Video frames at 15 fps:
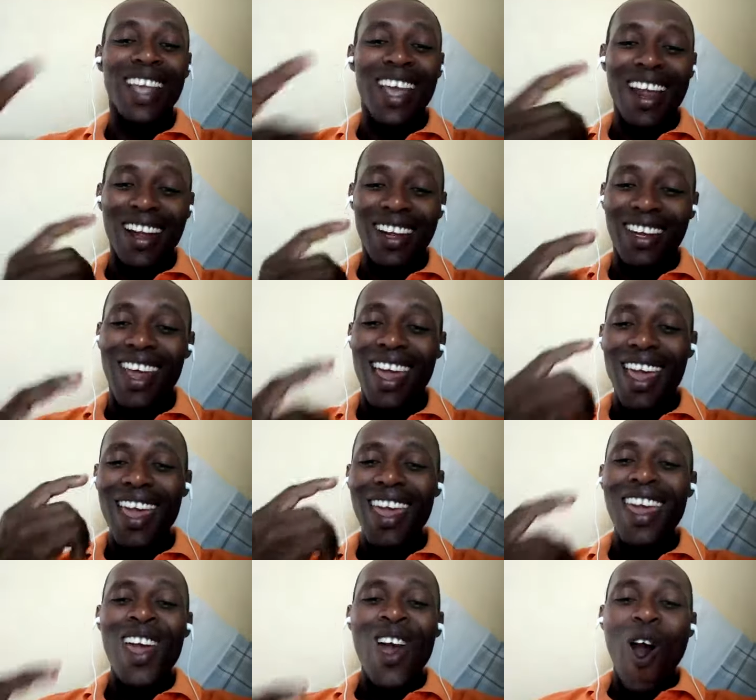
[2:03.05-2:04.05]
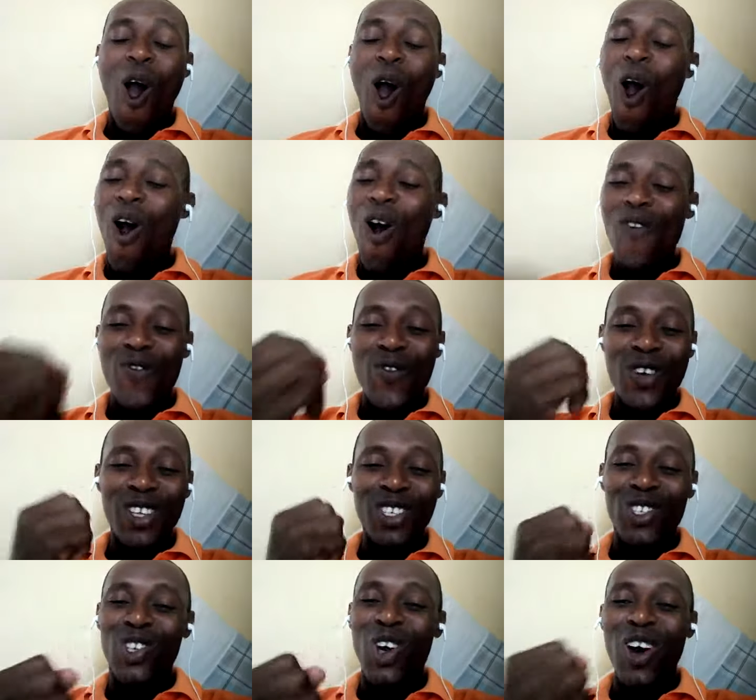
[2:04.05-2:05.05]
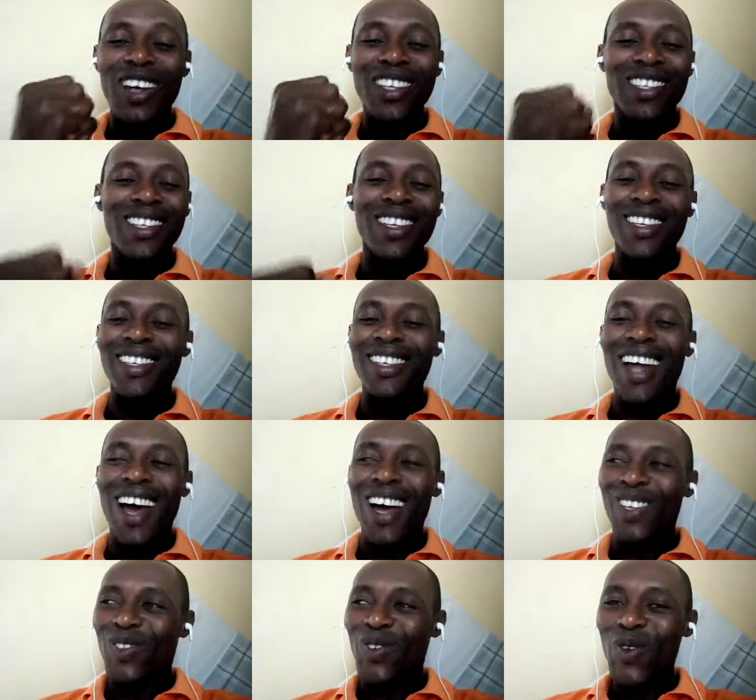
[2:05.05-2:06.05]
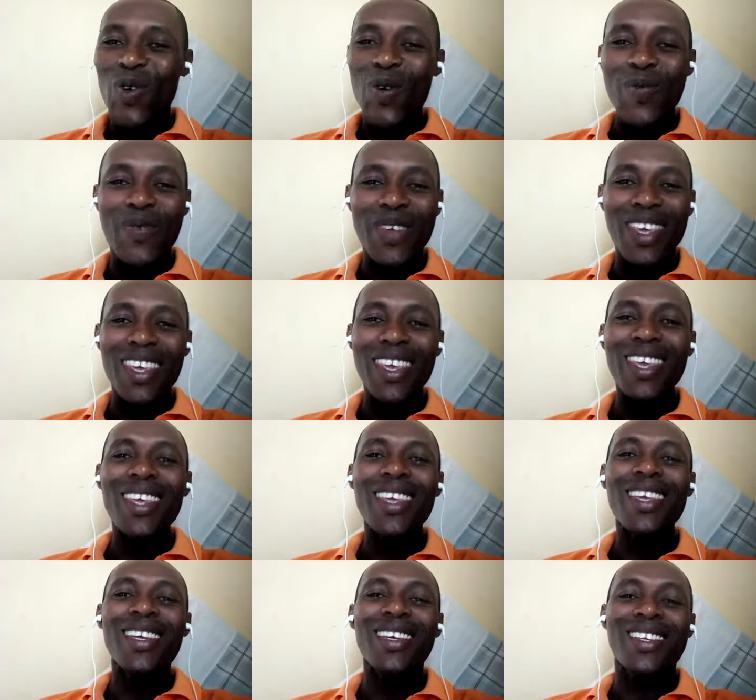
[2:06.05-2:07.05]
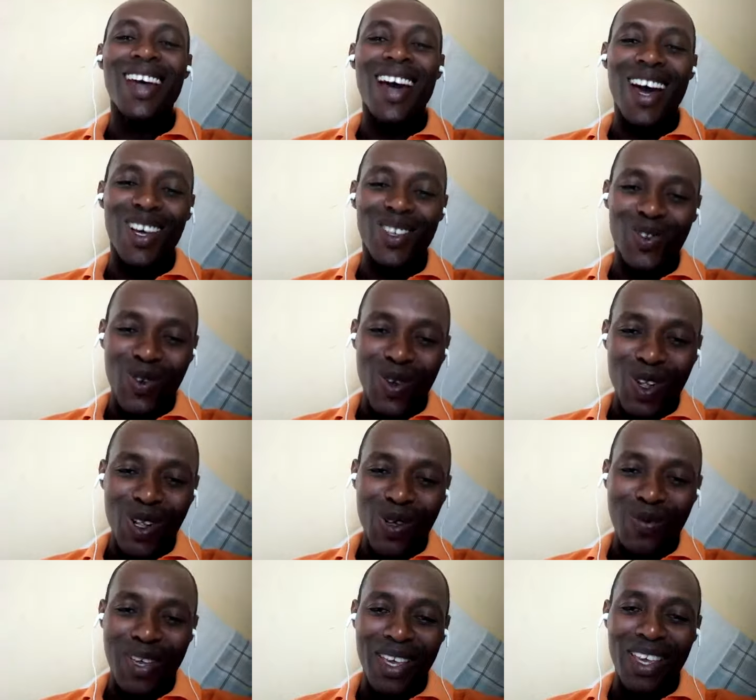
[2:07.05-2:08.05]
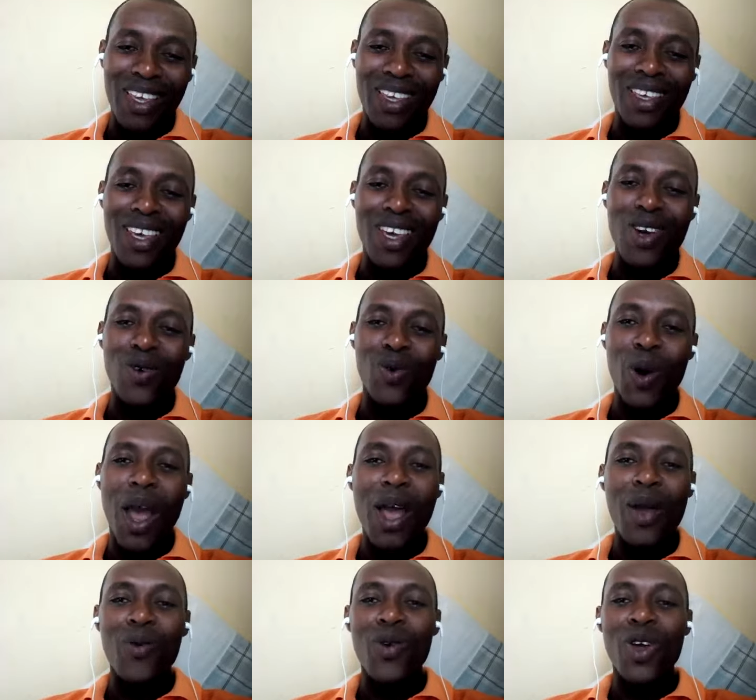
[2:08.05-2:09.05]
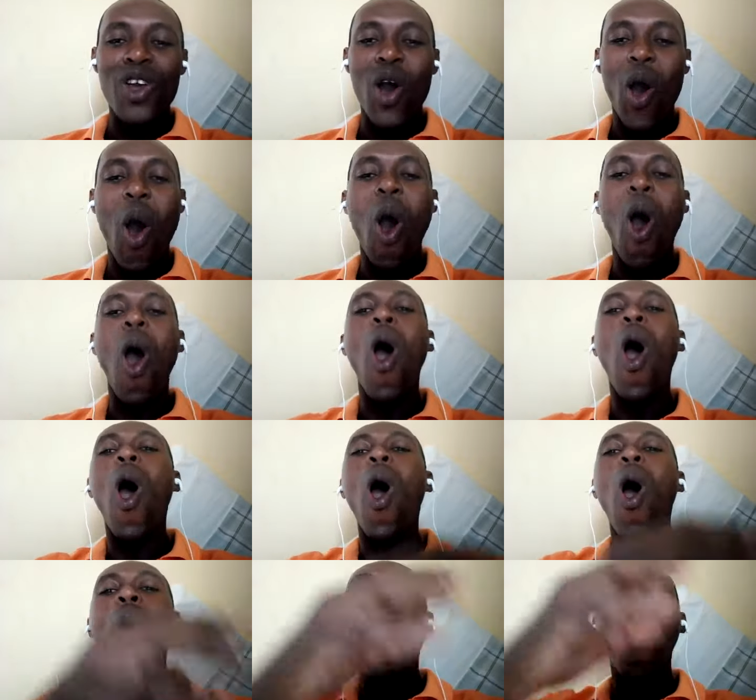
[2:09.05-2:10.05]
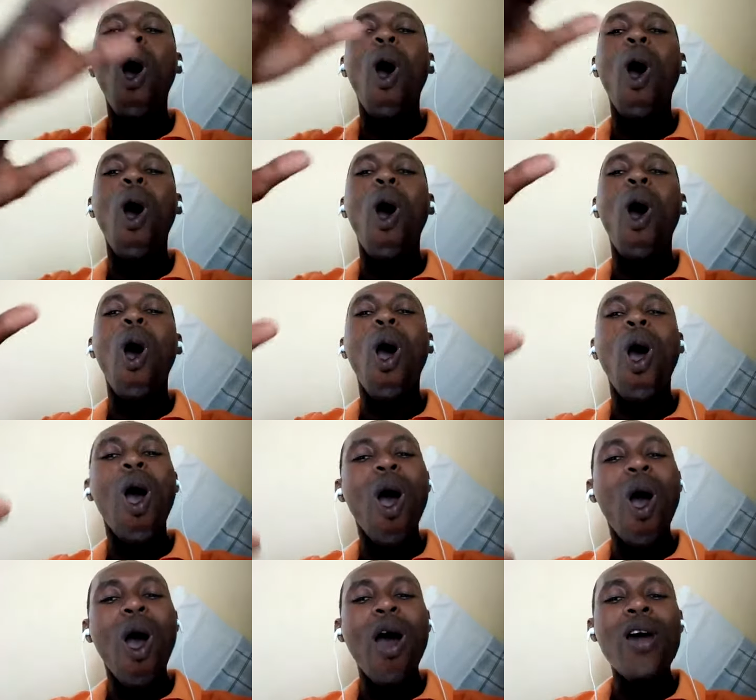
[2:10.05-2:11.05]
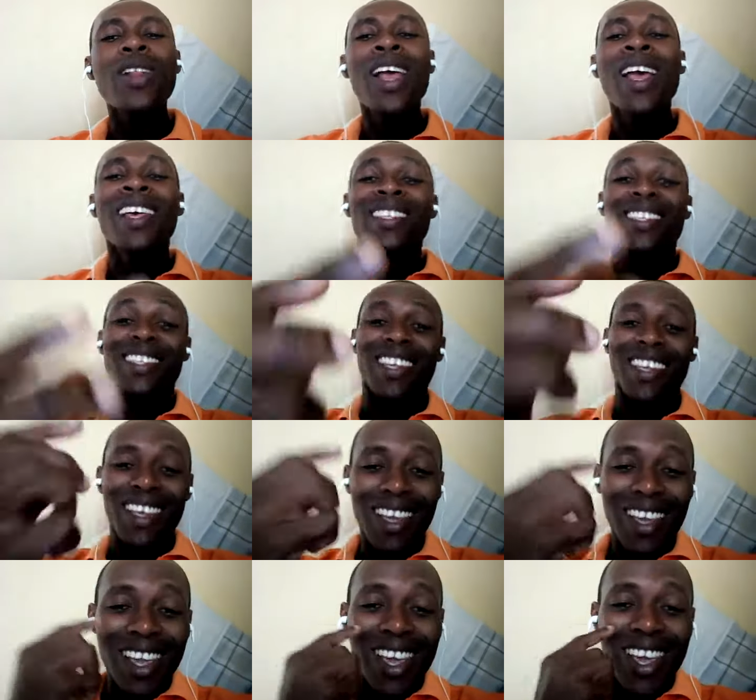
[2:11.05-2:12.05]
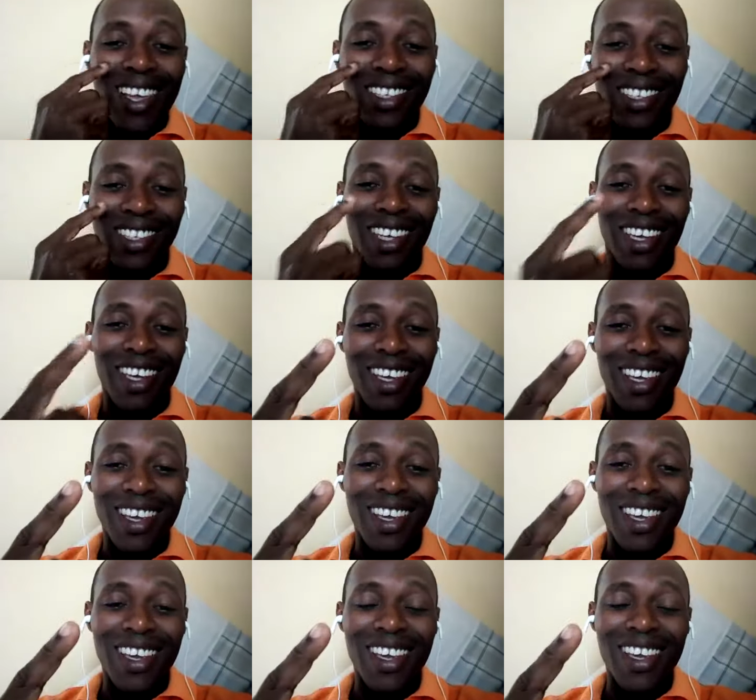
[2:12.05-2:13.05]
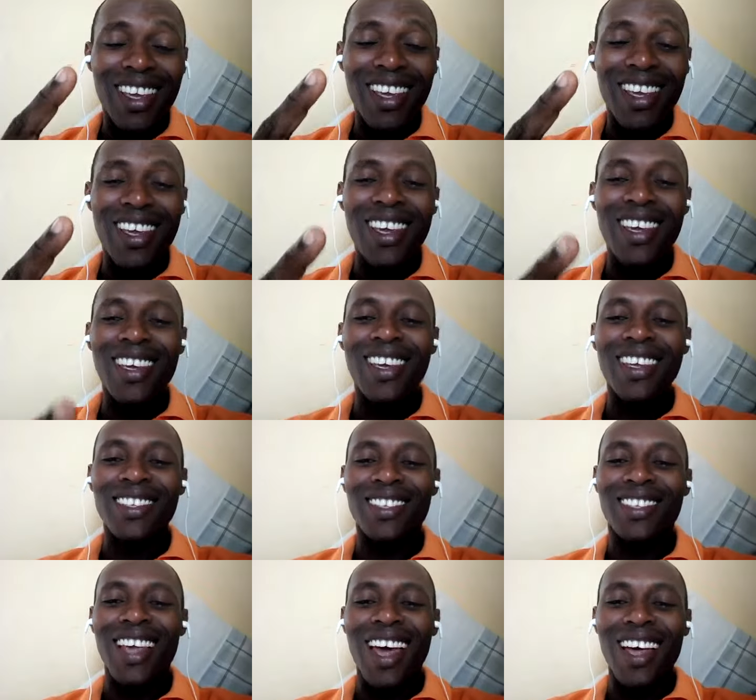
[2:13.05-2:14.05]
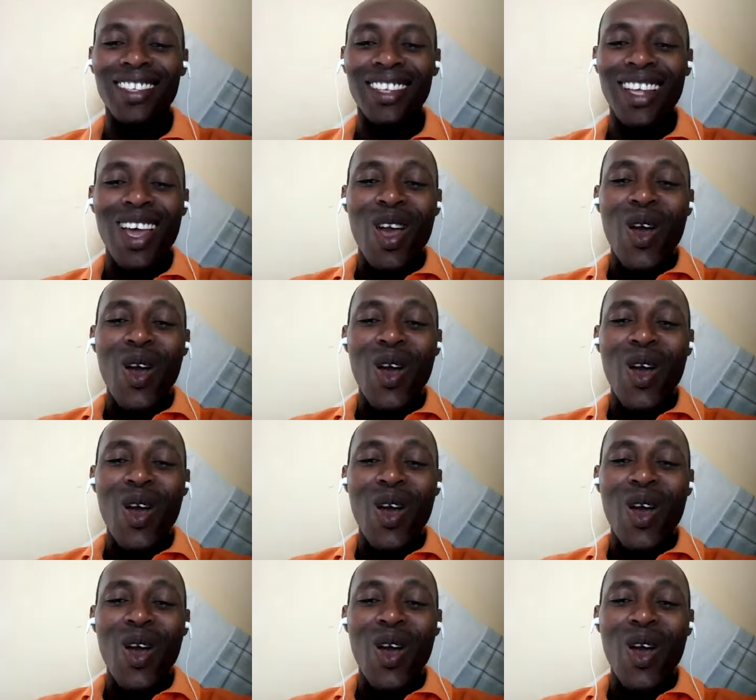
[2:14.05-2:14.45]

a day of rejoicing that will be, that will be, when we all see Jesus.